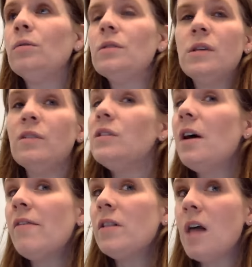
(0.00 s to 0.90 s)
So you still have a
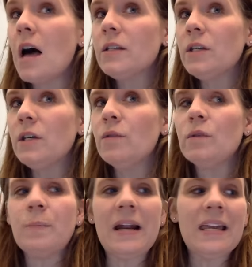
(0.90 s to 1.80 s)
lot to use,
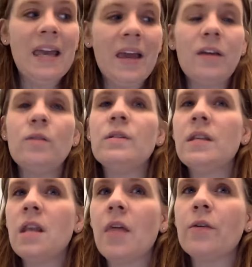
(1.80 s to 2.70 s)
but I can't use another